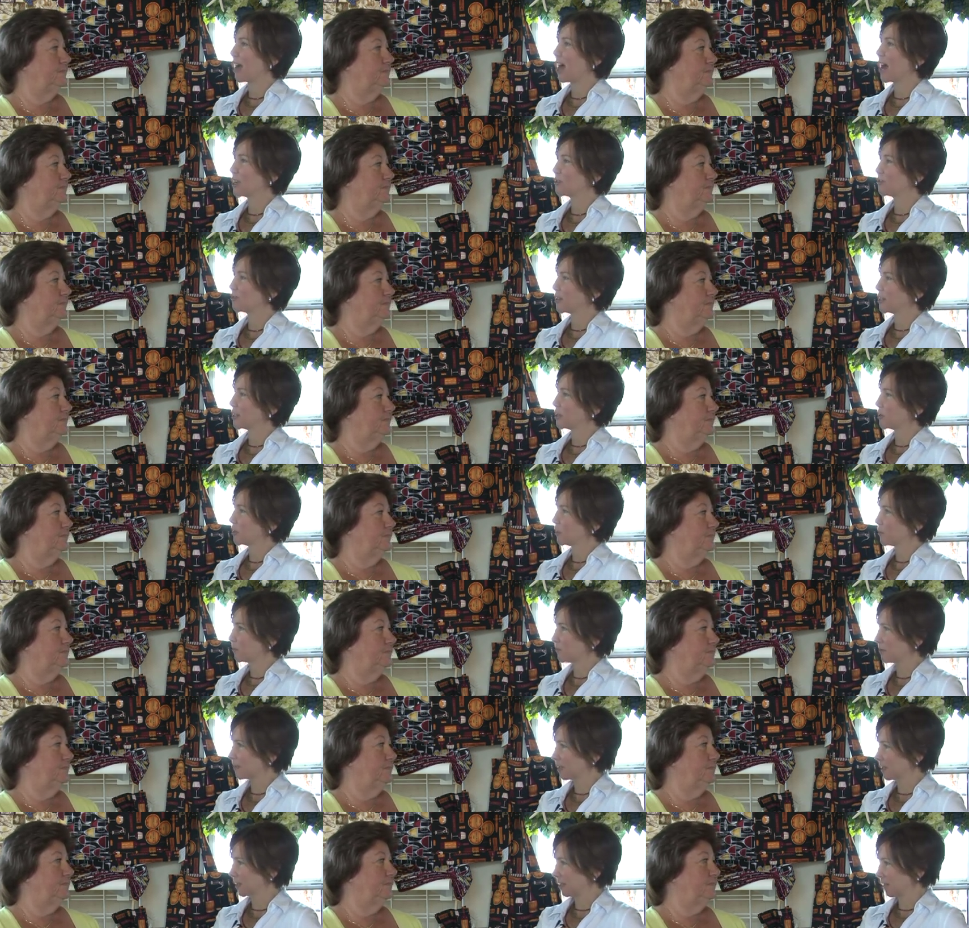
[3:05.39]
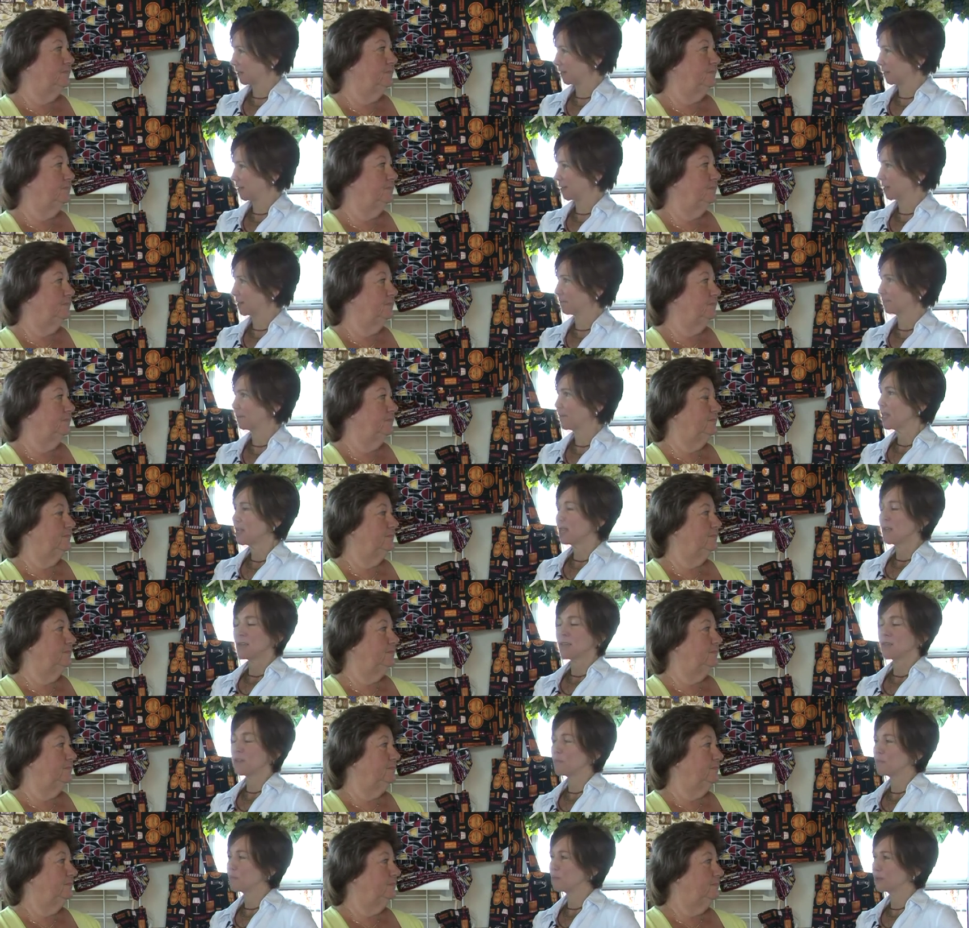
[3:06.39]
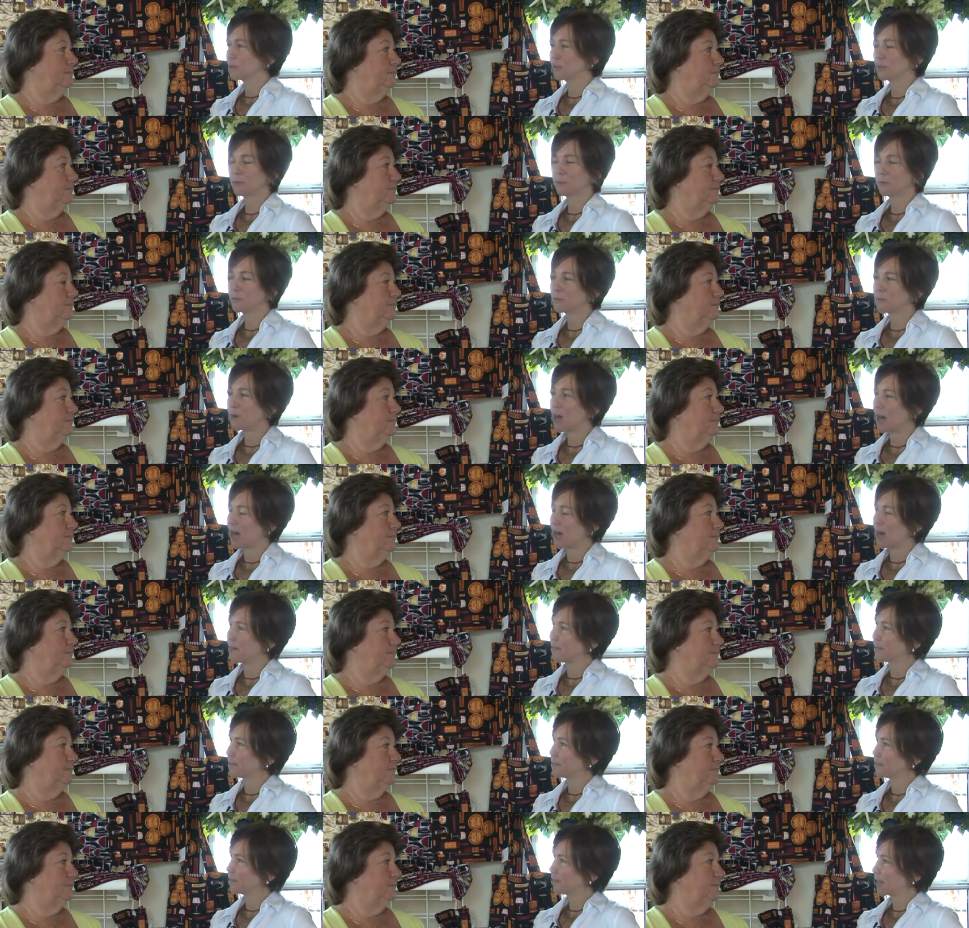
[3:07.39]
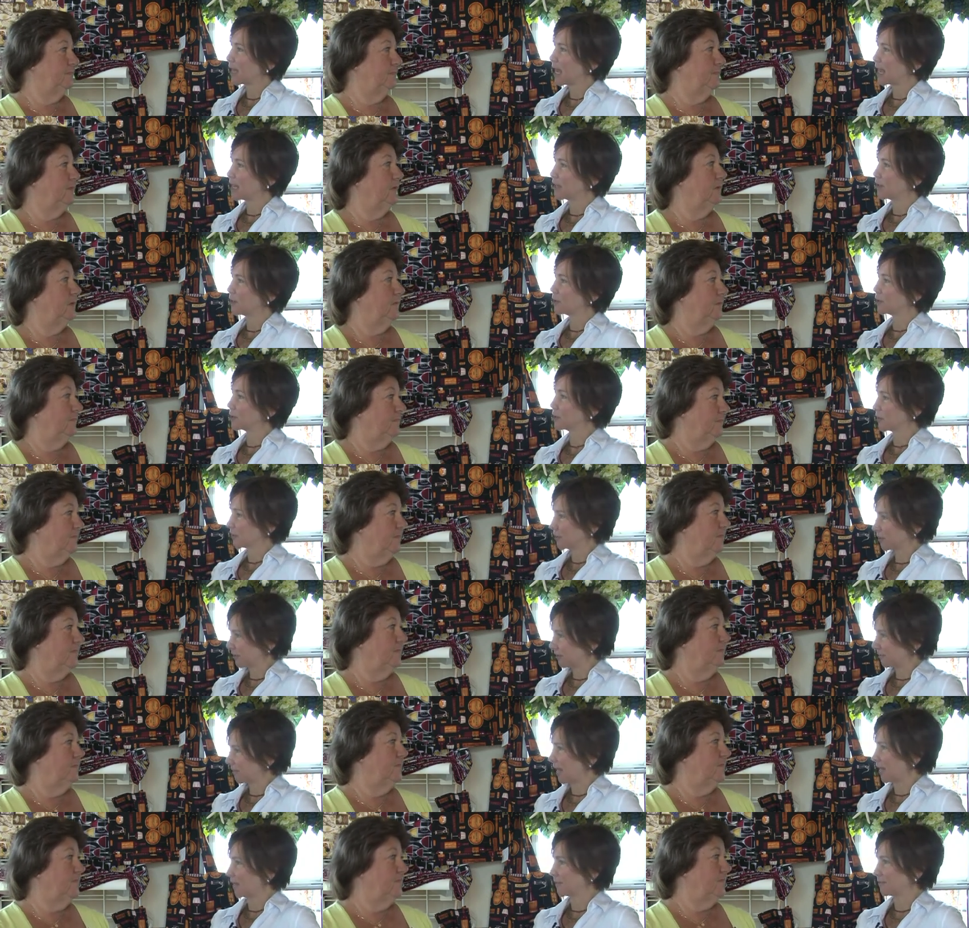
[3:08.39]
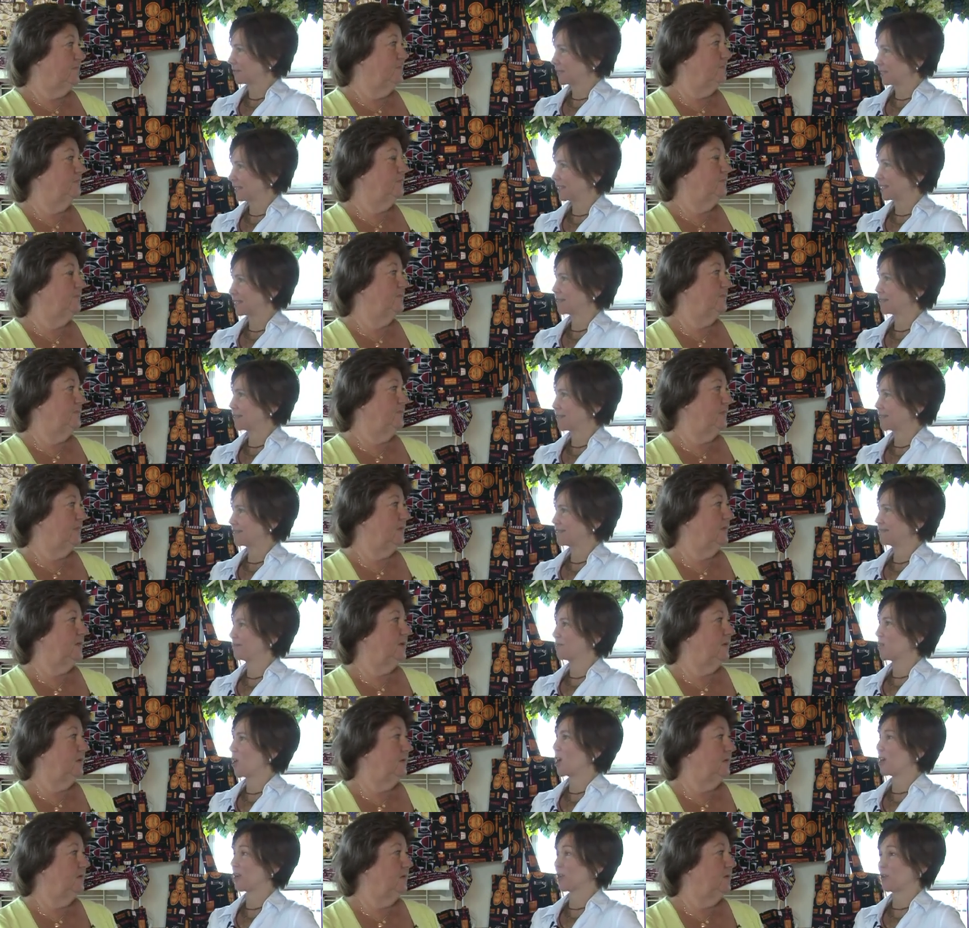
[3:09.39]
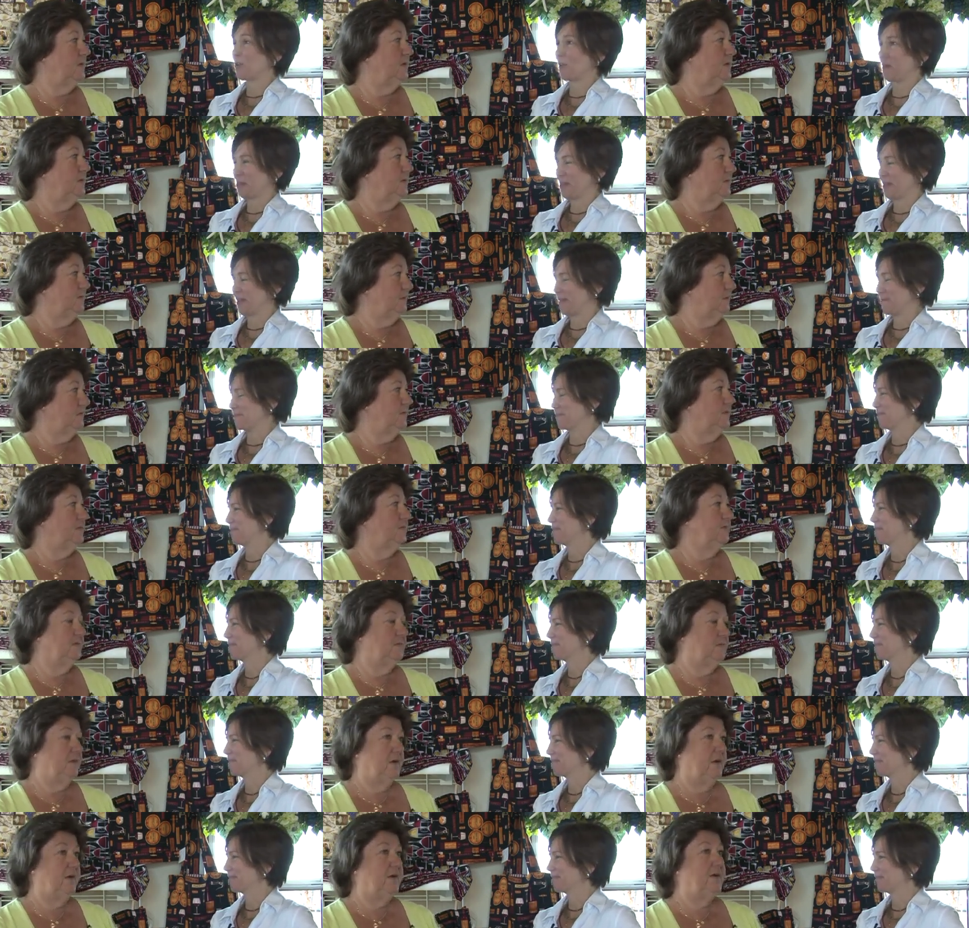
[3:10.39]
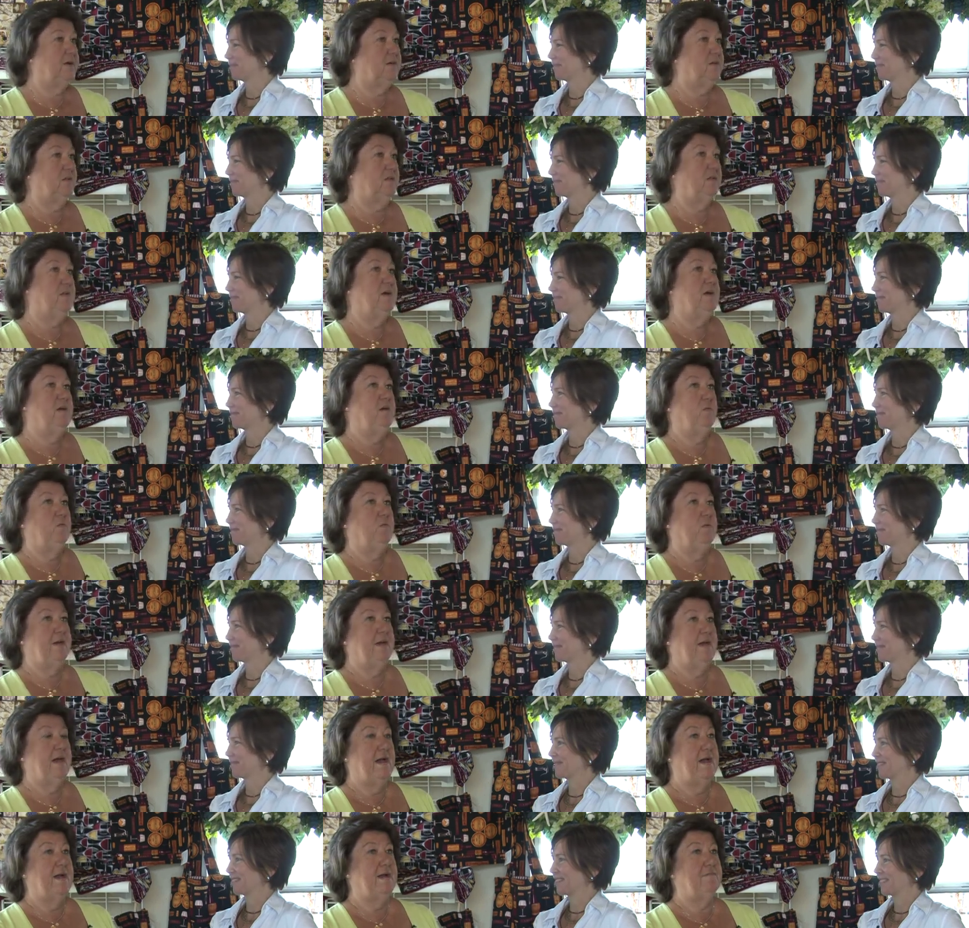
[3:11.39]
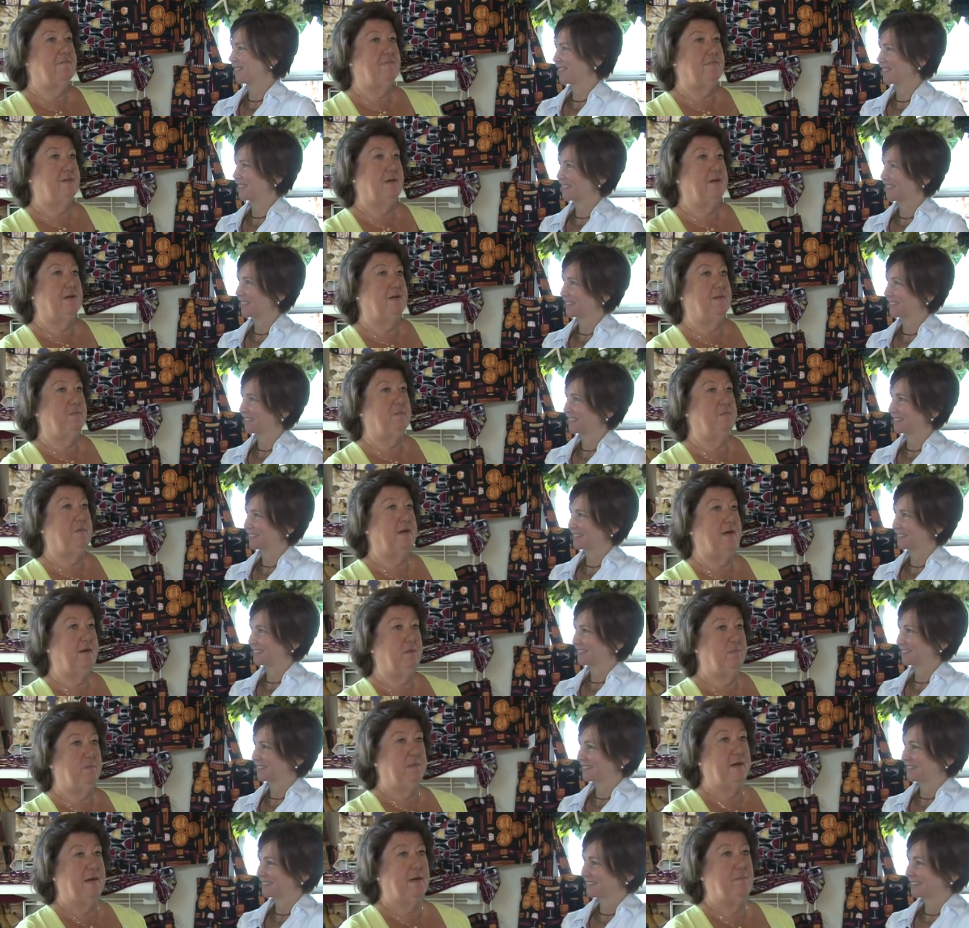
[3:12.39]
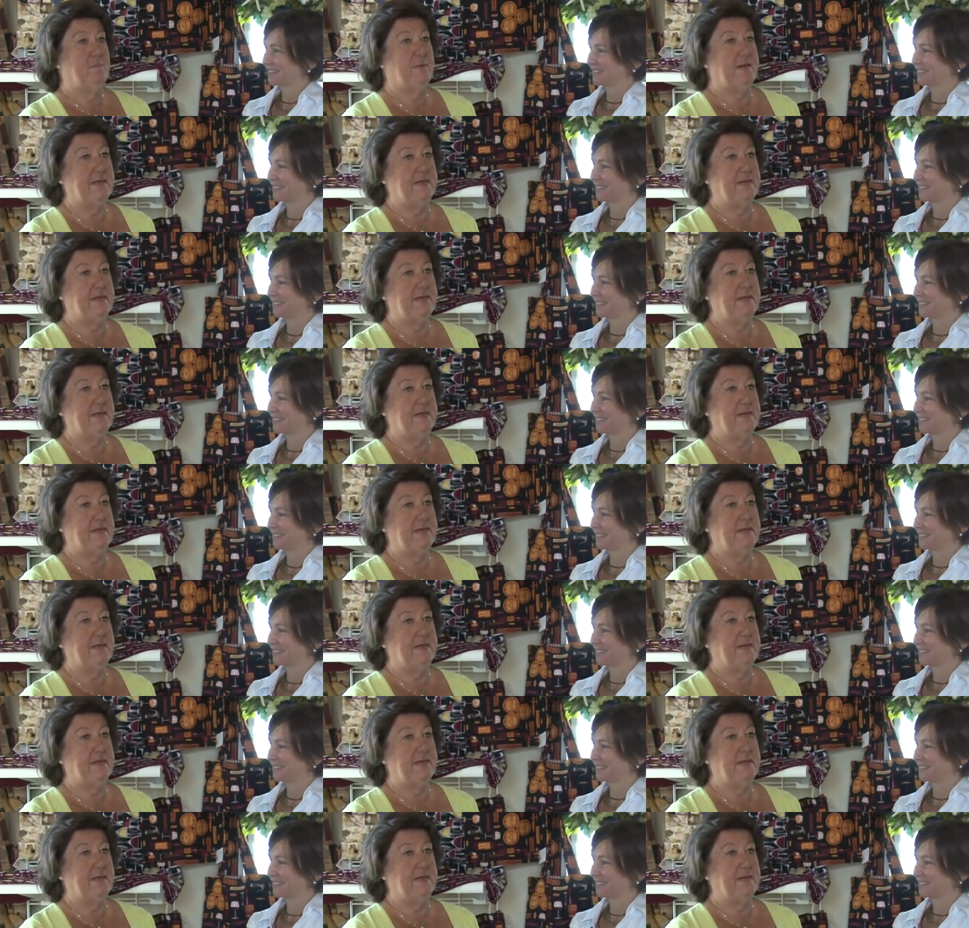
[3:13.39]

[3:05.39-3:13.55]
Speaker 1: the hydrangea work and the, the blue um, anchors and mm -hmm. nautical theme.
Speaker 2: Nautical. We have, um, I, I,